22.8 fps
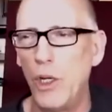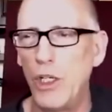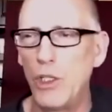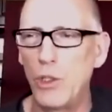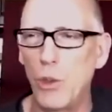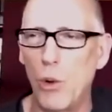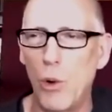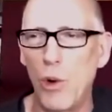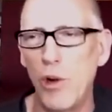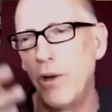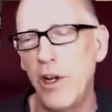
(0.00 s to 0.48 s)

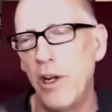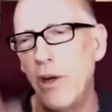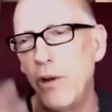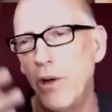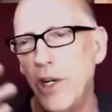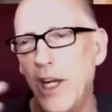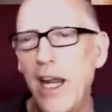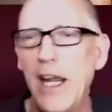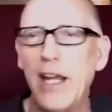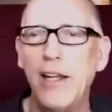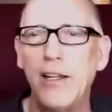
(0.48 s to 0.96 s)
ordinary
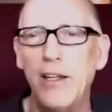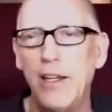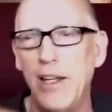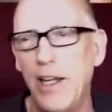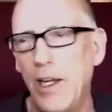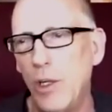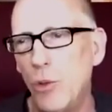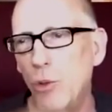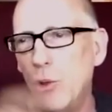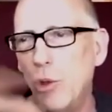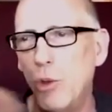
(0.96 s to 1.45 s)

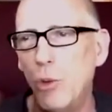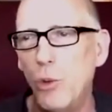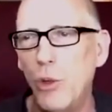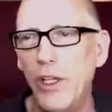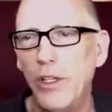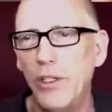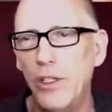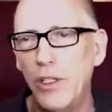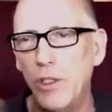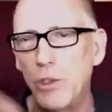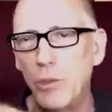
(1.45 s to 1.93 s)
candidate will
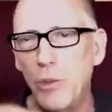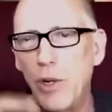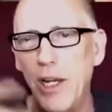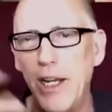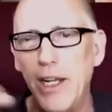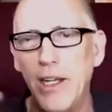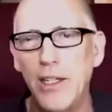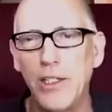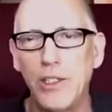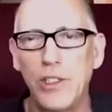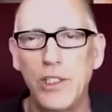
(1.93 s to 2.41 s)
win this
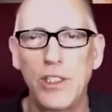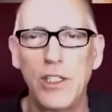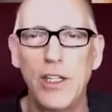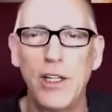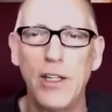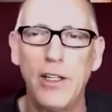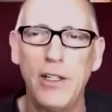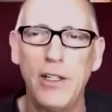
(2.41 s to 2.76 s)
race,